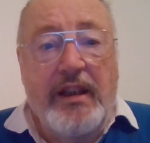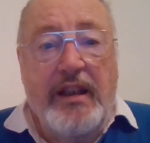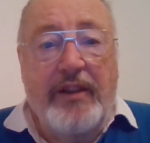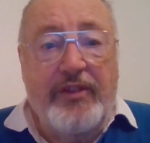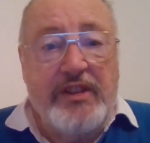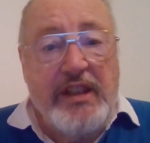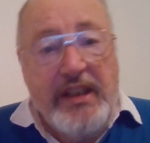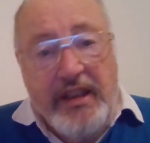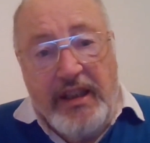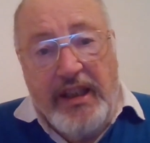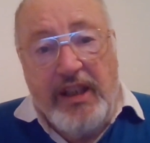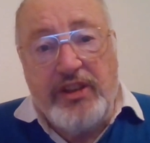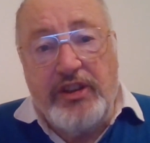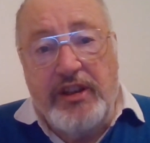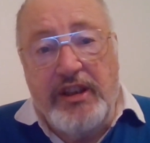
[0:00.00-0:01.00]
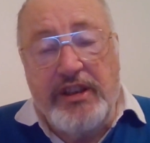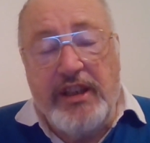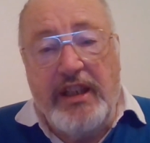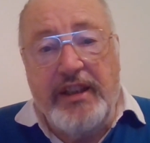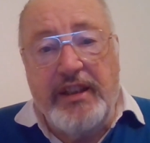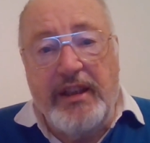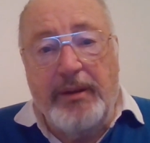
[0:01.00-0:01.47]
if it's any yesterday's
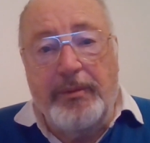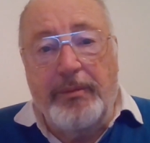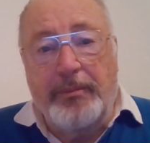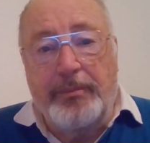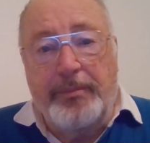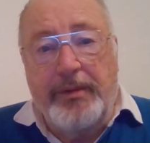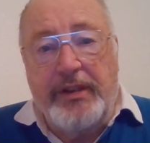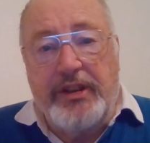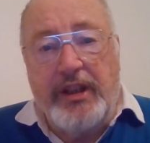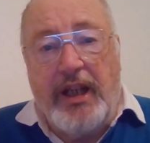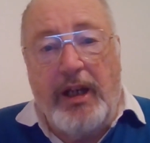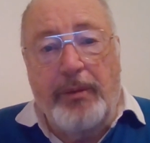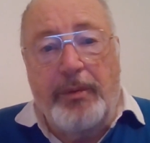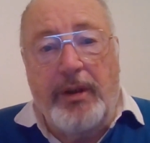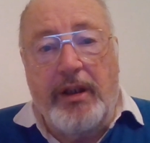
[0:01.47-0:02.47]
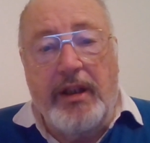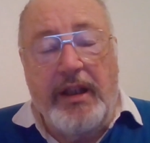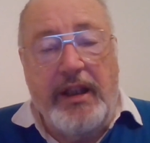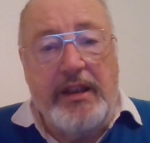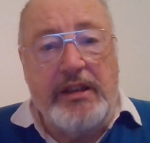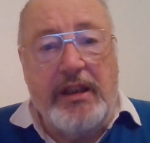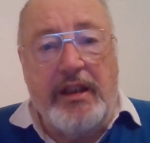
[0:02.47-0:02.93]
anything to go by,
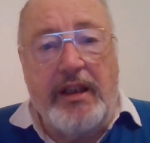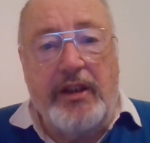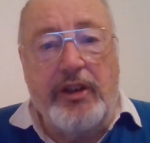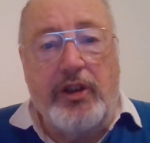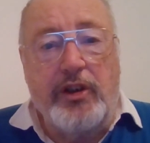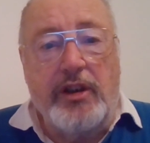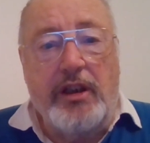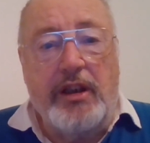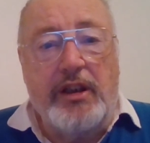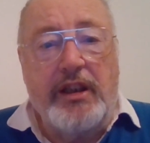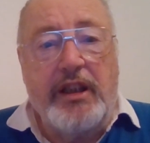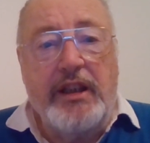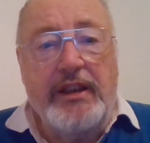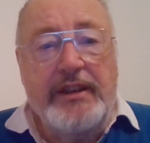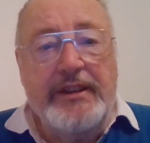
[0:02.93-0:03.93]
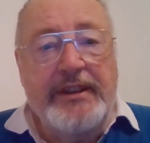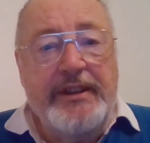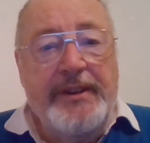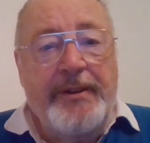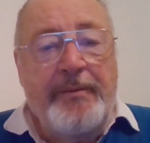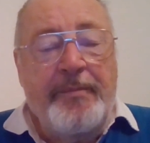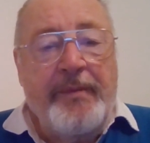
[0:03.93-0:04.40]
it's a lot of good luck.
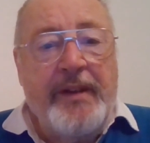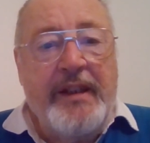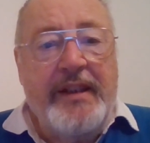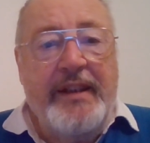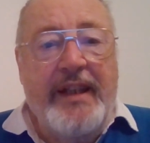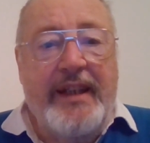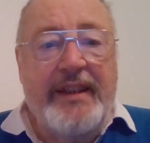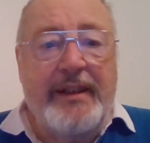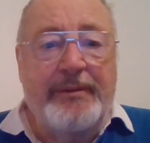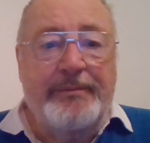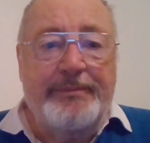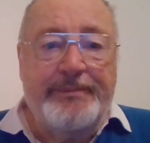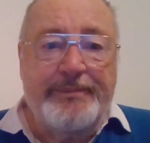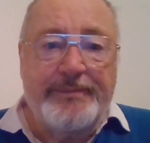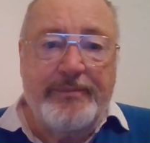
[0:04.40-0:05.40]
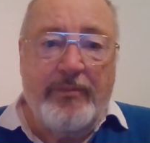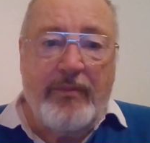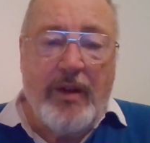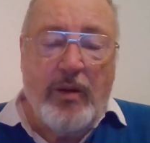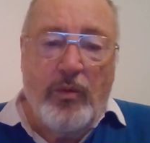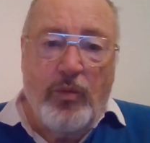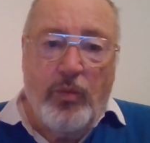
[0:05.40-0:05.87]
Now then,
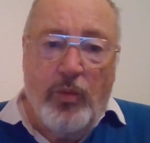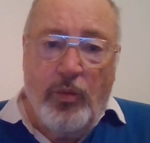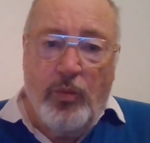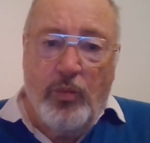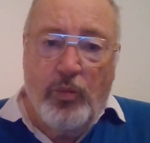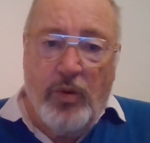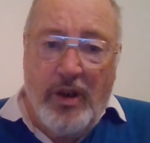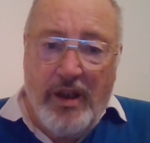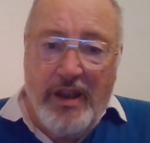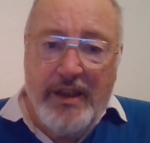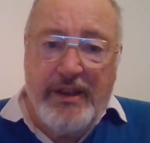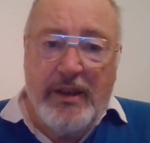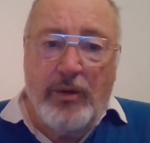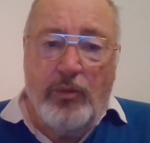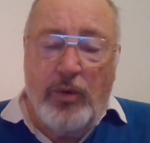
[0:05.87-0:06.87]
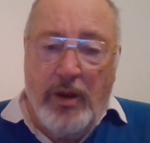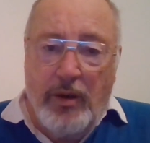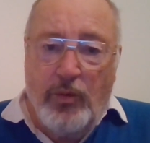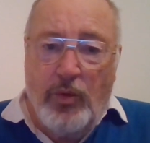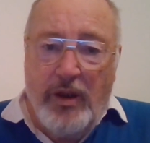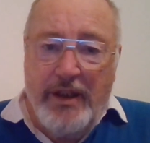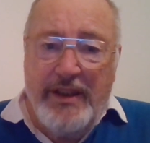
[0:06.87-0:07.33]
why did
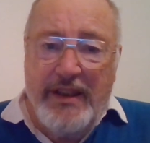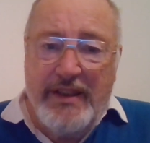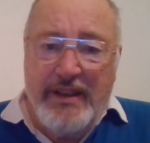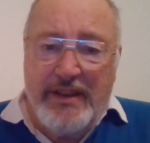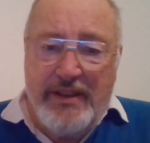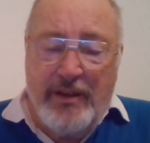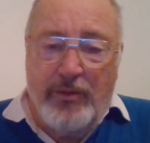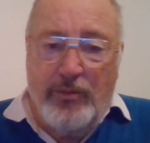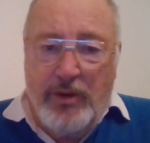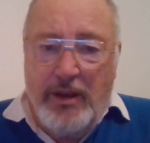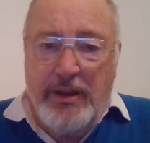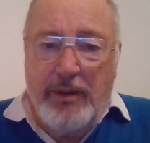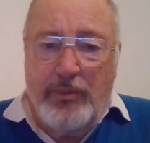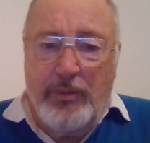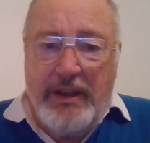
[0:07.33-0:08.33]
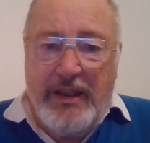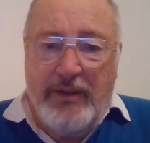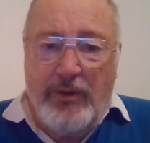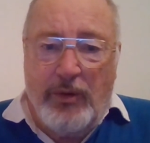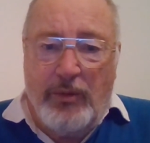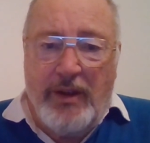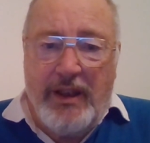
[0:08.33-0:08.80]
we
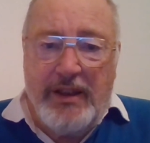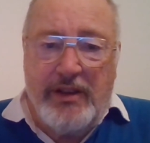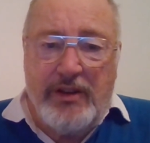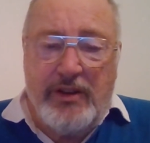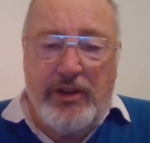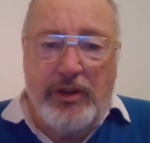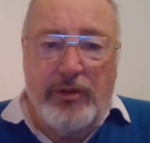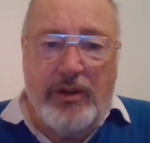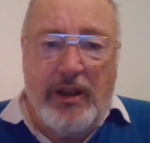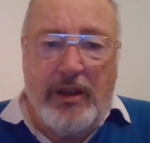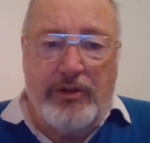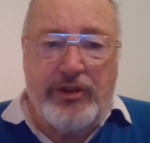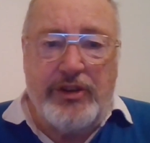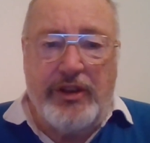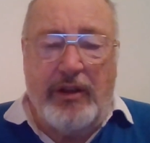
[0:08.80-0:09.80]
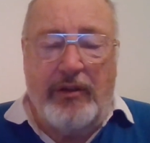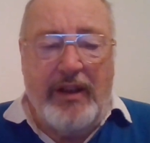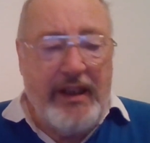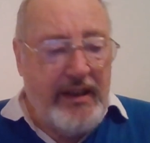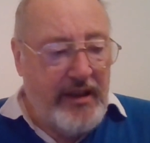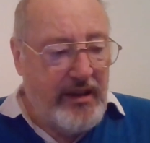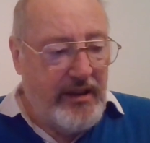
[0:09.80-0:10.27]
give away two goals so
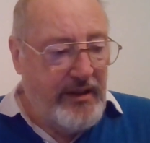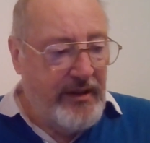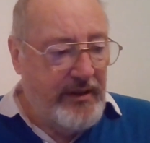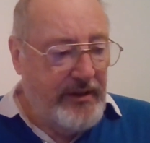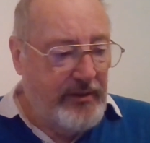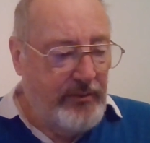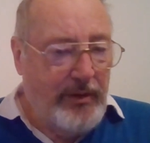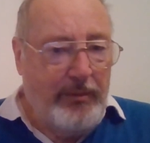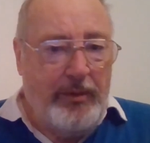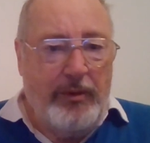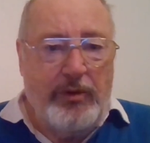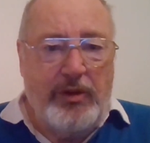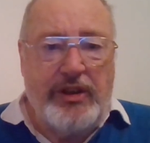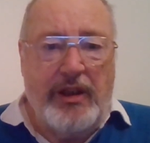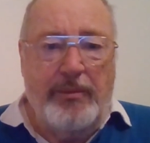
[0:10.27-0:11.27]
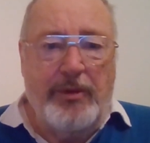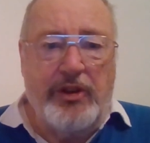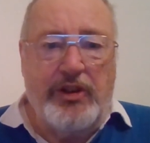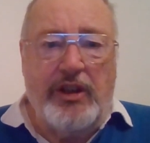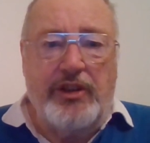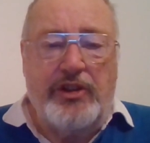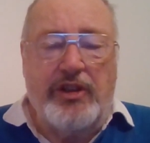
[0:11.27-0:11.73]
late on when we were so
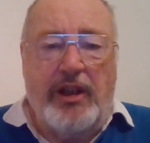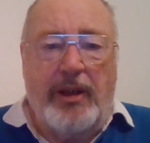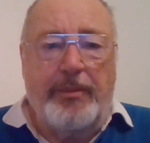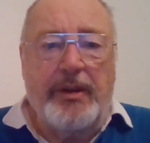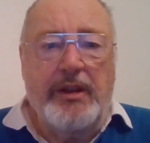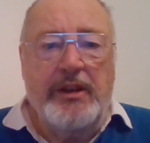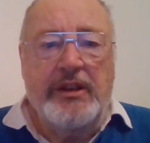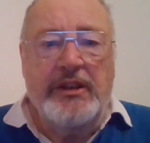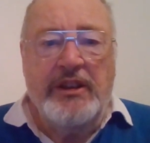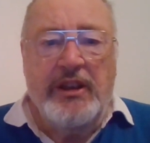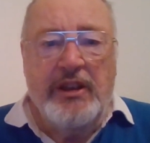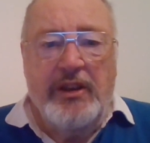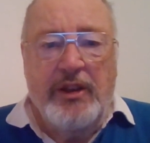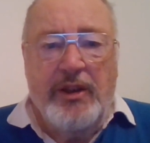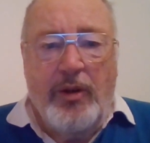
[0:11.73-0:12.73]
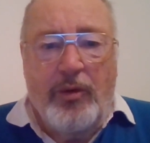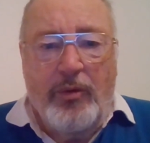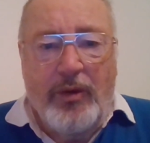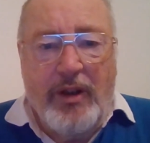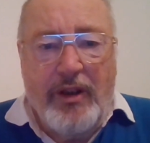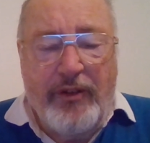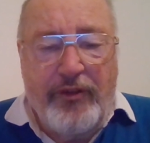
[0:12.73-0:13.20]
much on top?
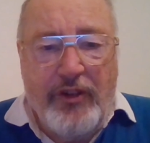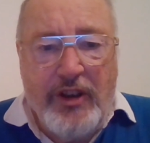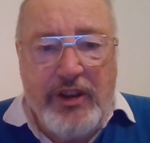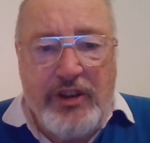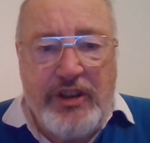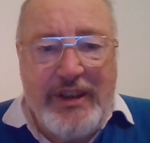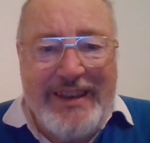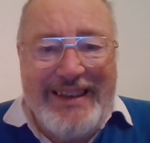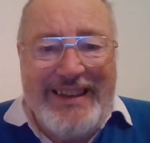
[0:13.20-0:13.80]
Well, the first